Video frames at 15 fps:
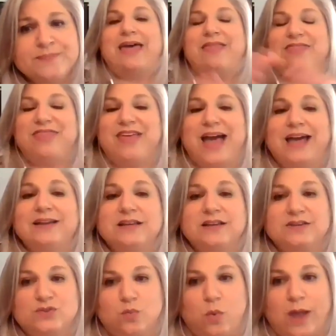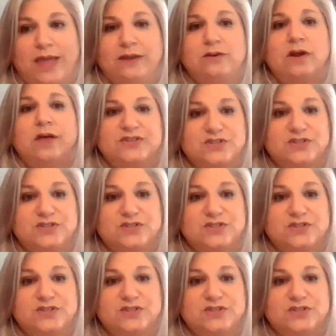And that is when the